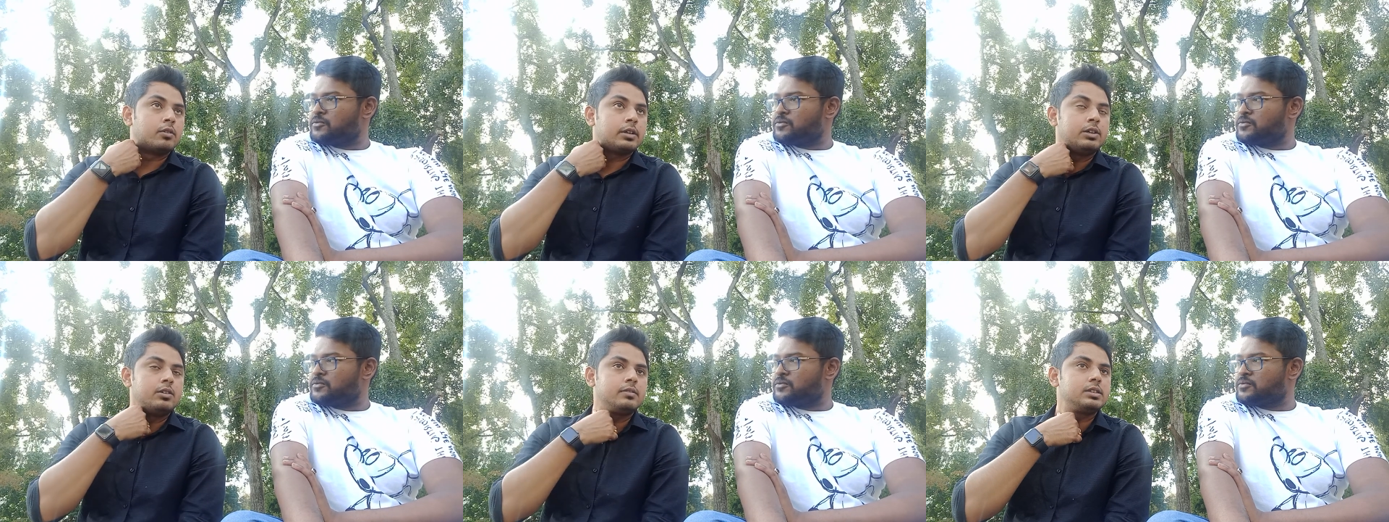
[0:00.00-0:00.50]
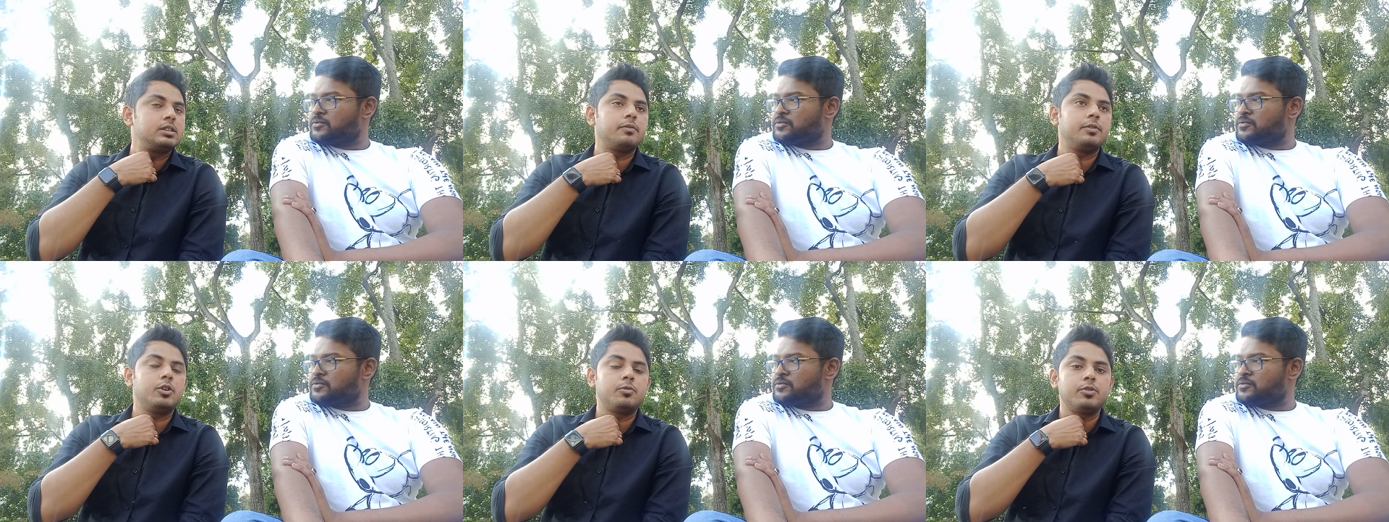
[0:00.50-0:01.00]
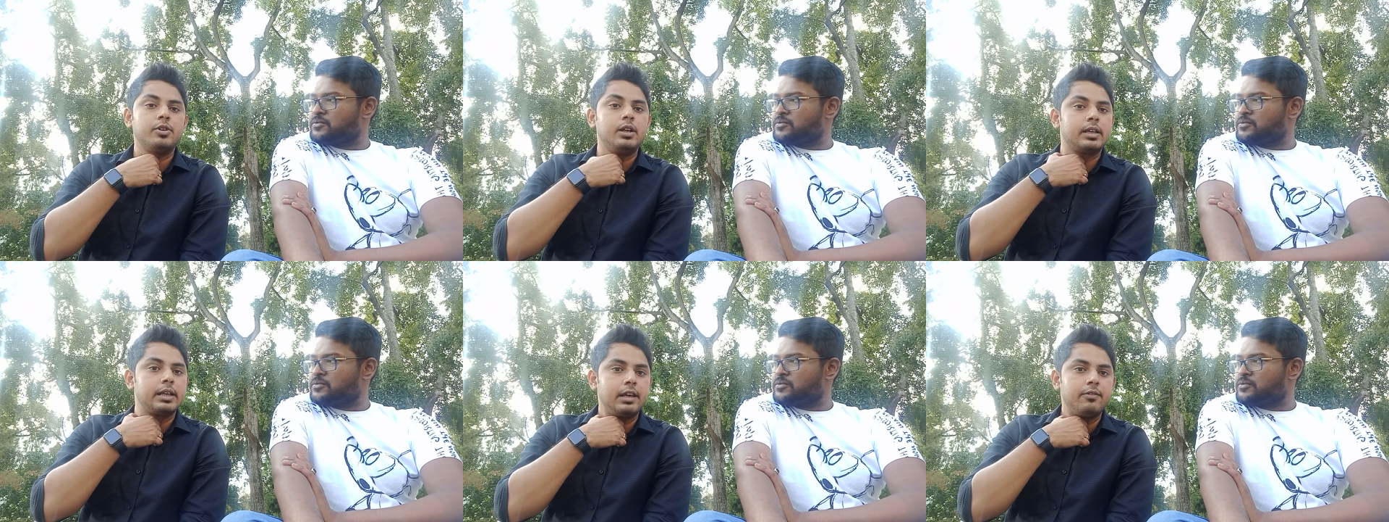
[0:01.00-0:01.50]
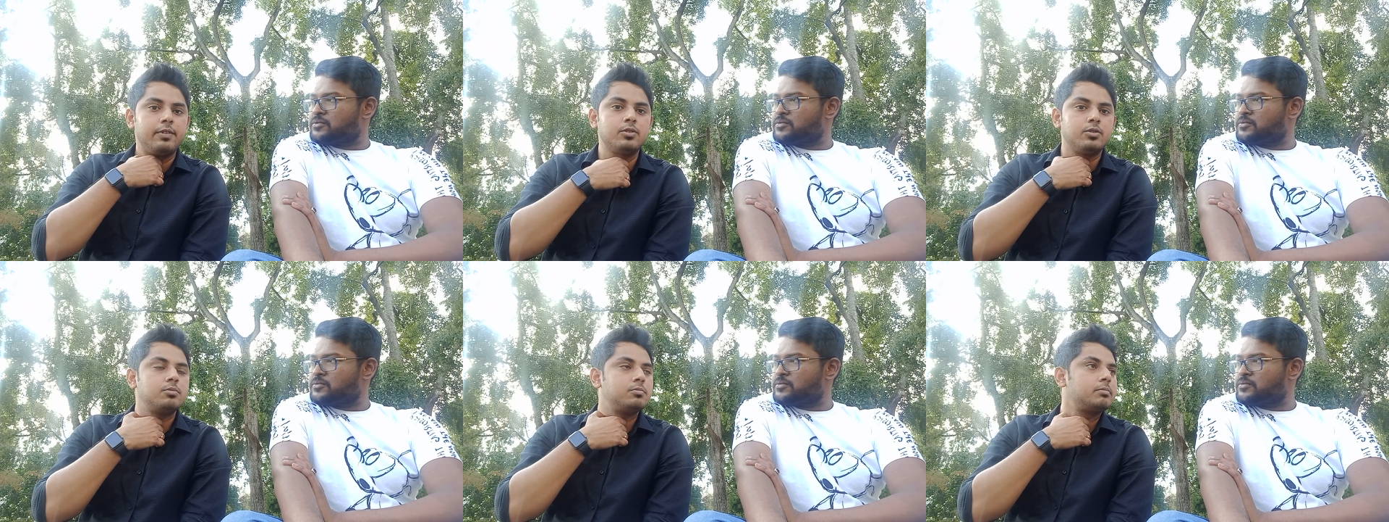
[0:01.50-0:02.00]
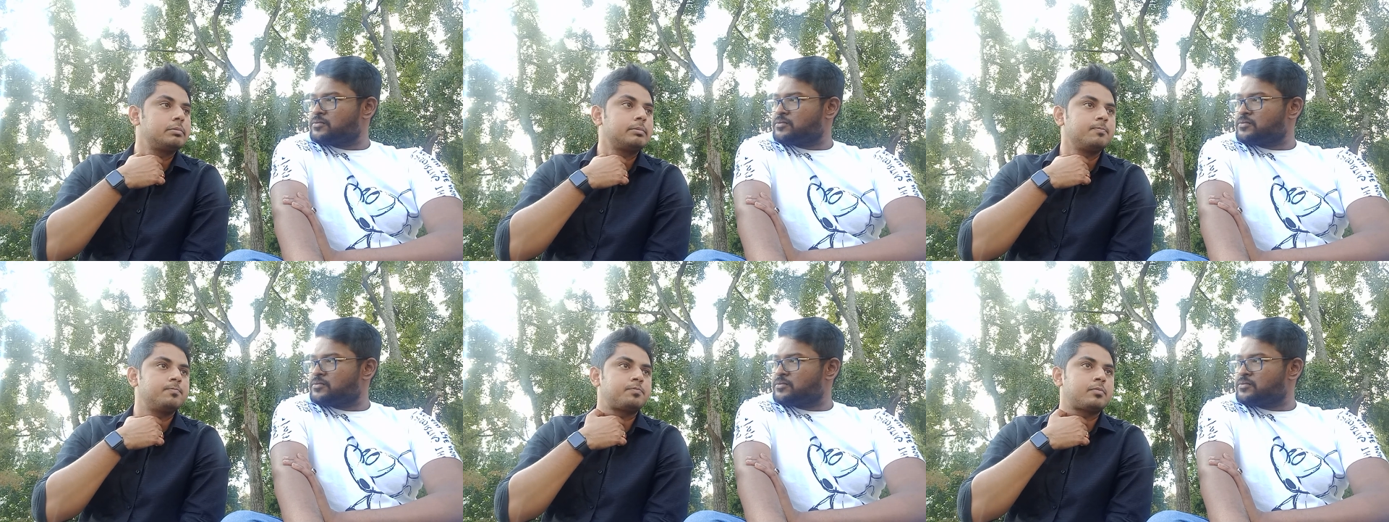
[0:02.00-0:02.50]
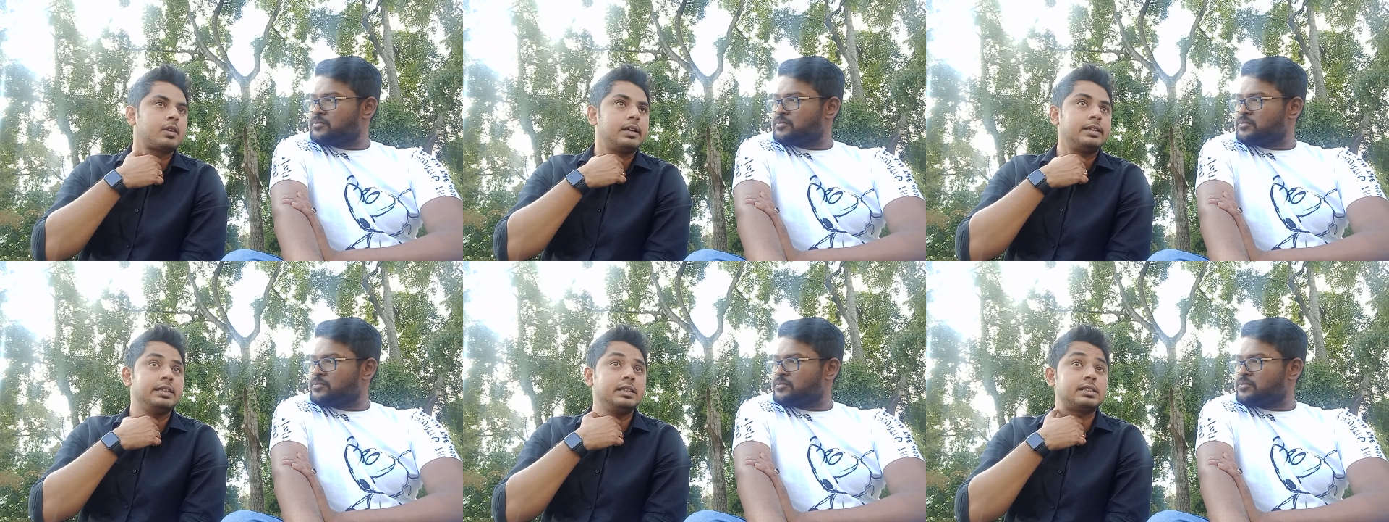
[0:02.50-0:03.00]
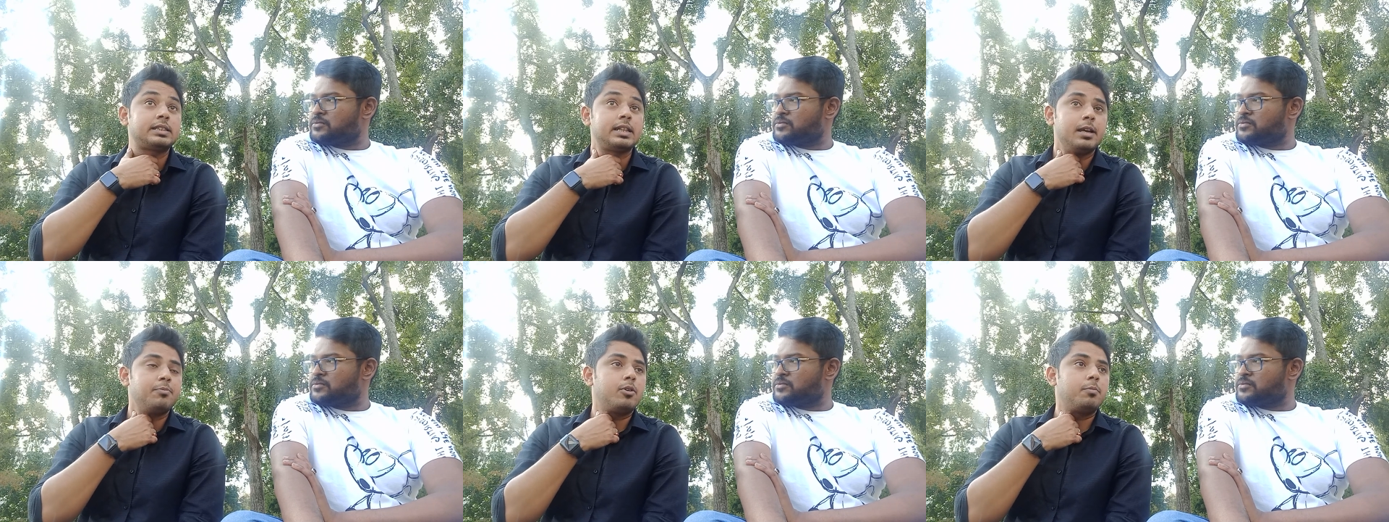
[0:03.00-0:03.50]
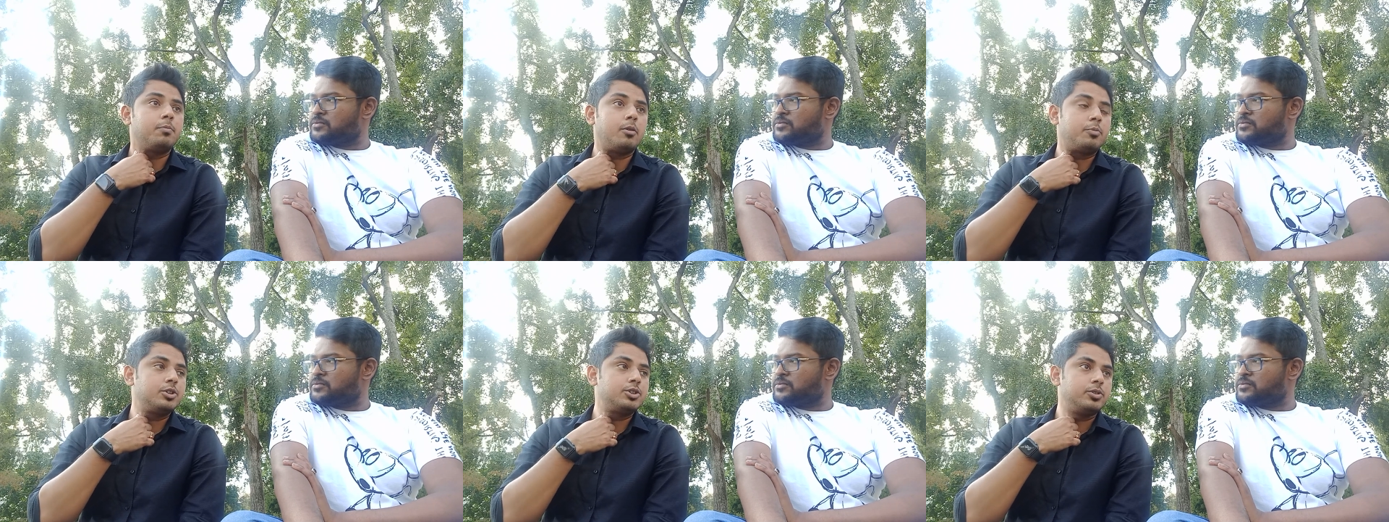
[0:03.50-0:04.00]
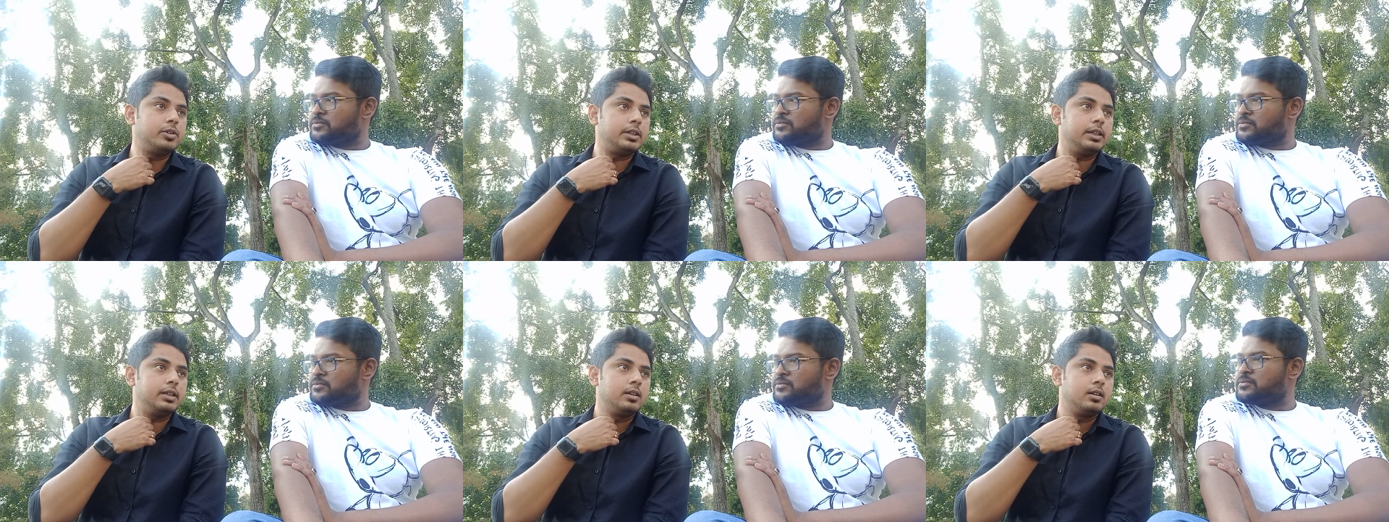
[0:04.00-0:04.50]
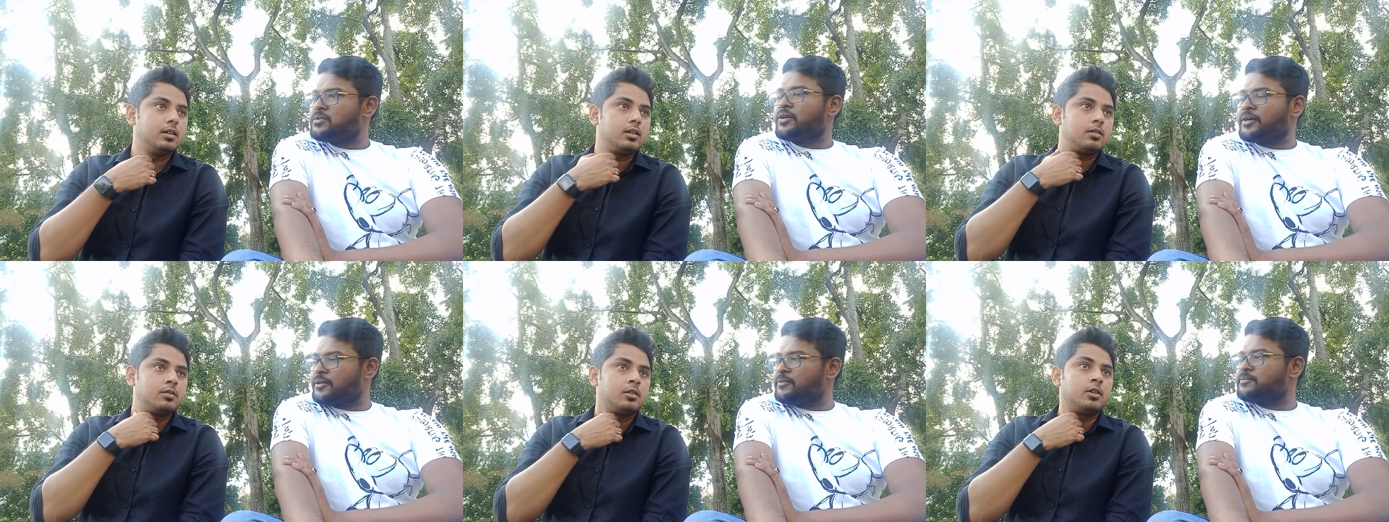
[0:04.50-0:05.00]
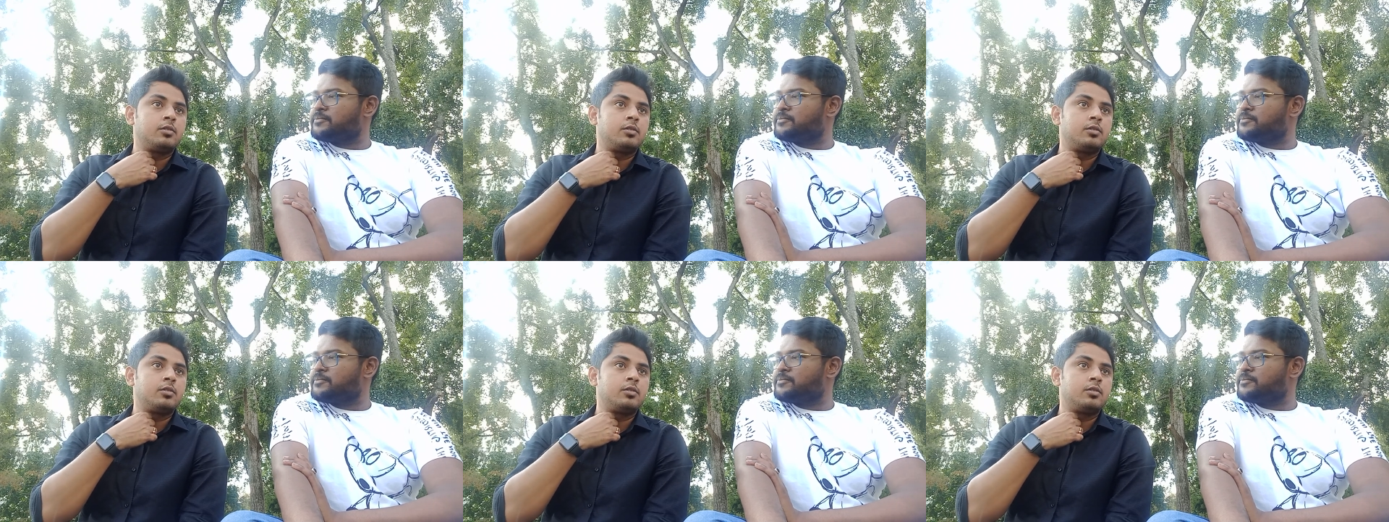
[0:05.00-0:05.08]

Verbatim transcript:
Speaker 1: University of Europe will give you this type of opportunity. Okay.